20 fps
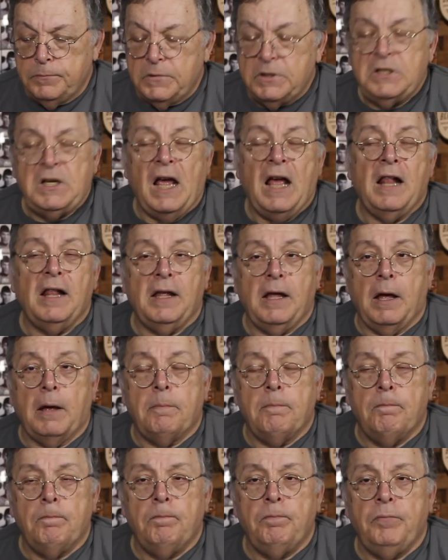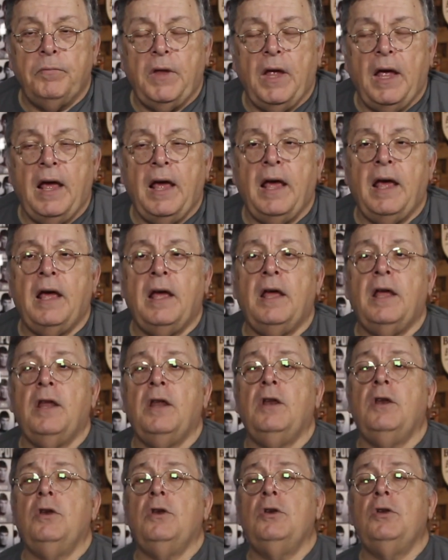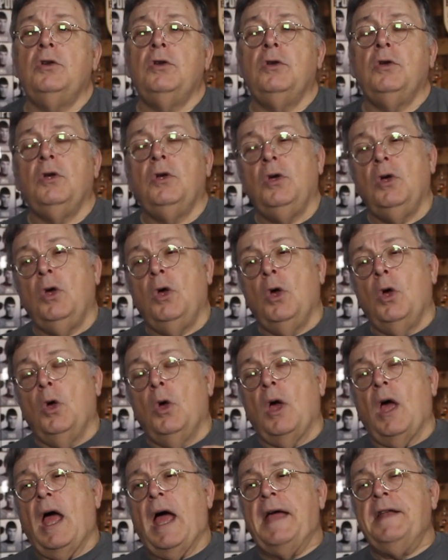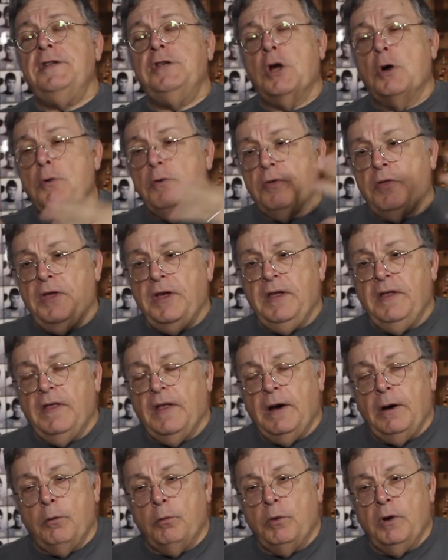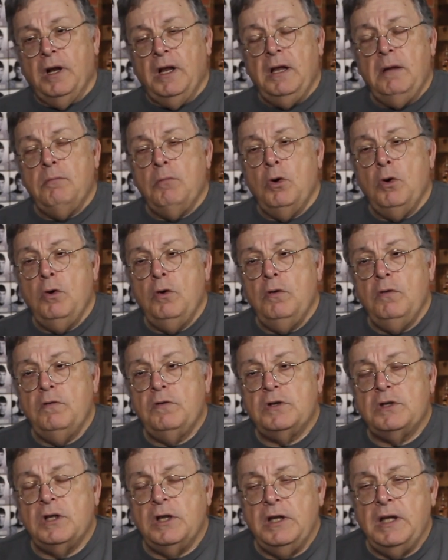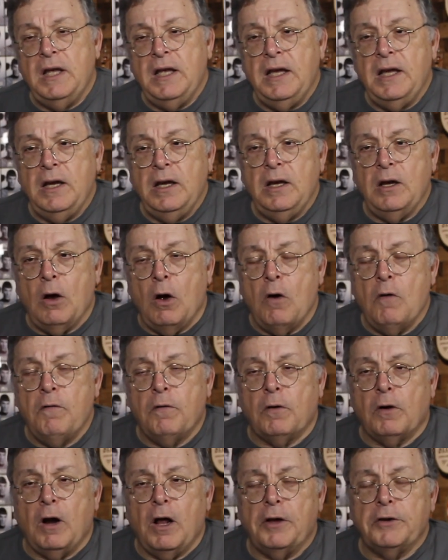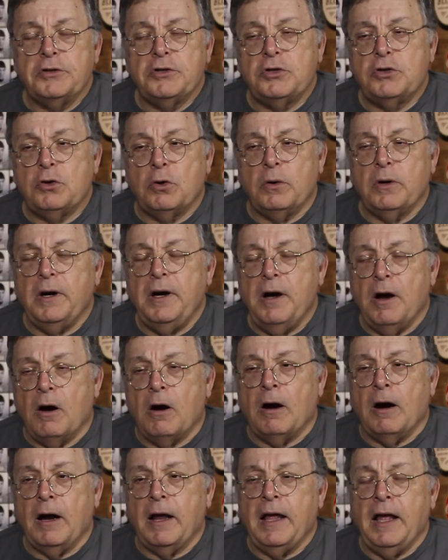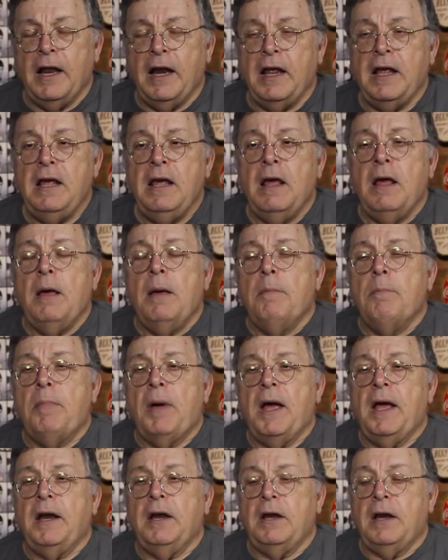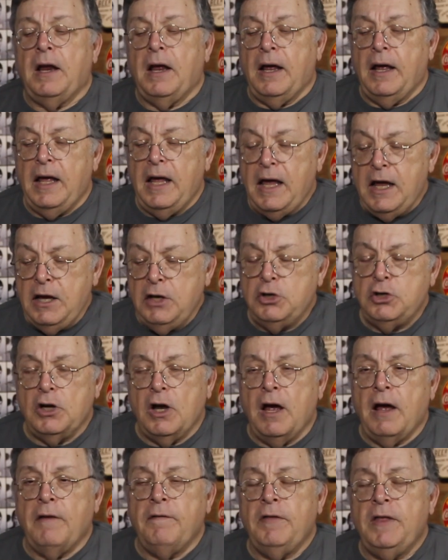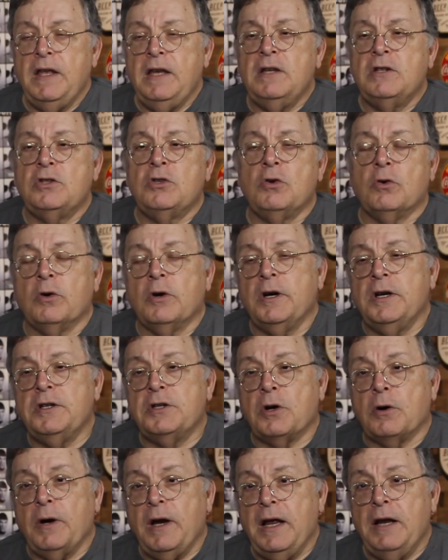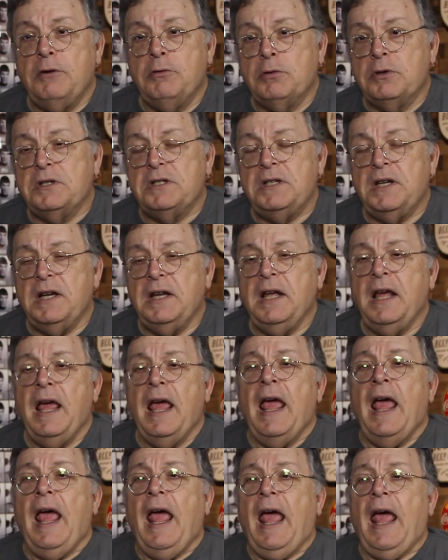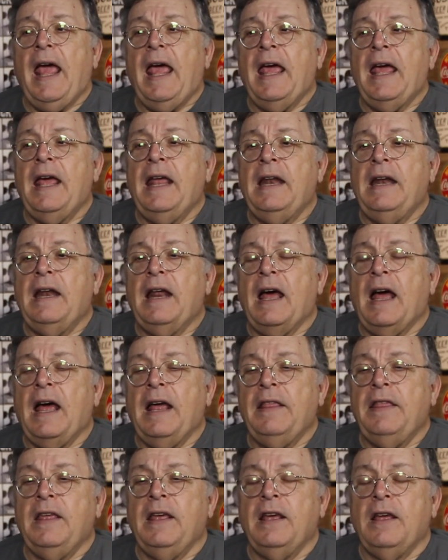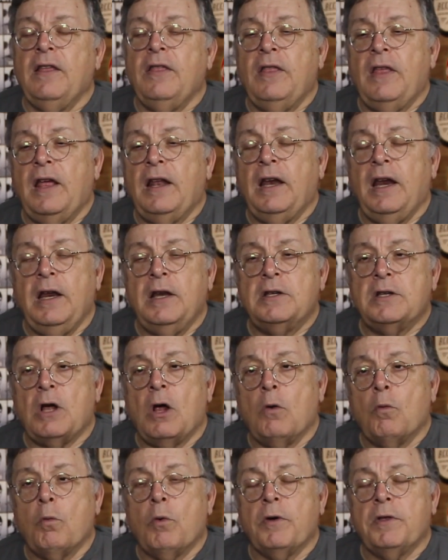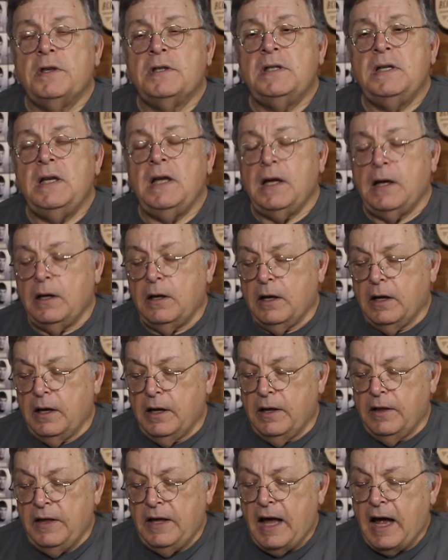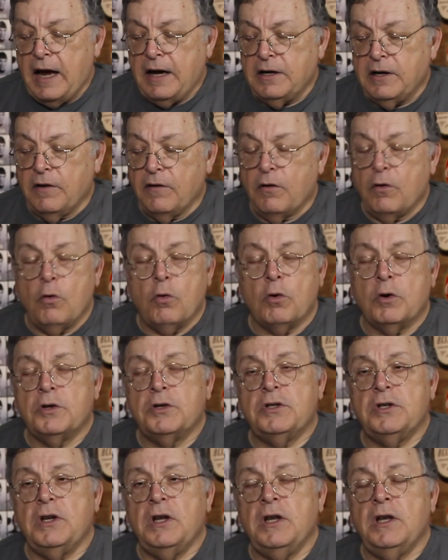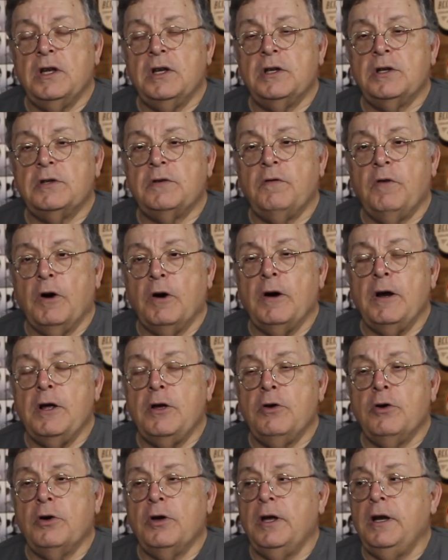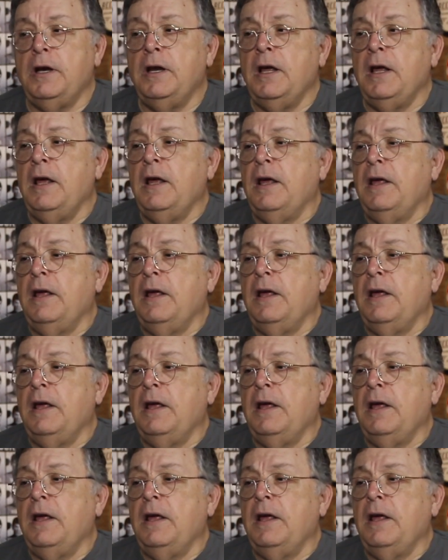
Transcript: Talia. And I don't think that it really moves the overall story arc any, but each of these stories are interesting, And I think that it's all worth seeing. The acting, of course, is very good.